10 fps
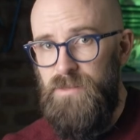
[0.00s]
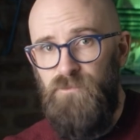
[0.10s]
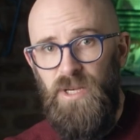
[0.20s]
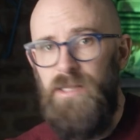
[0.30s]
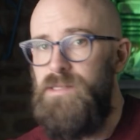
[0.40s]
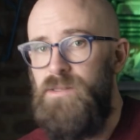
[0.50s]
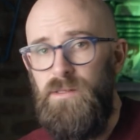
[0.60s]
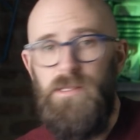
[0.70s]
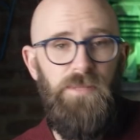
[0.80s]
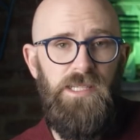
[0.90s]
Birds
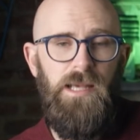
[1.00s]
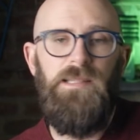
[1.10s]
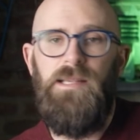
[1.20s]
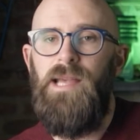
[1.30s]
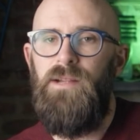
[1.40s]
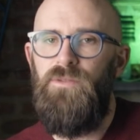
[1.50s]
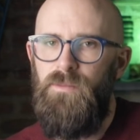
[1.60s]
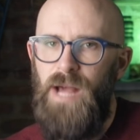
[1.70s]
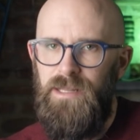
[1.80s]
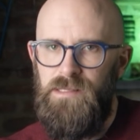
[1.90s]
also possess a secondary
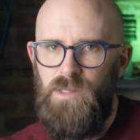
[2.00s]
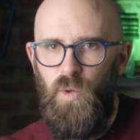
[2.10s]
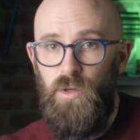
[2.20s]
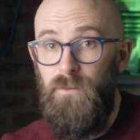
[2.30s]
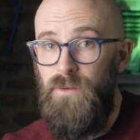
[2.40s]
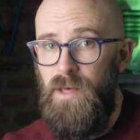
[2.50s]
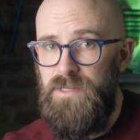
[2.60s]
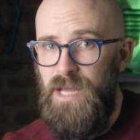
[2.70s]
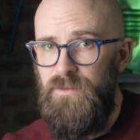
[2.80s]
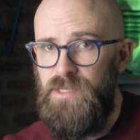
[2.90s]
balance organ further
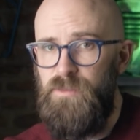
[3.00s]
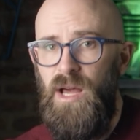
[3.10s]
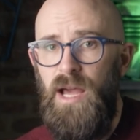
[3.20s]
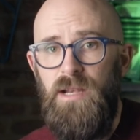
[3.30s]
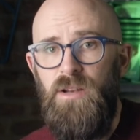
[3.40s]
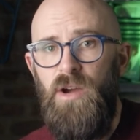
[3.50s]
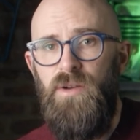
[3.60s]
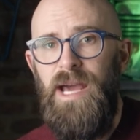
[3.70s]
down the spine known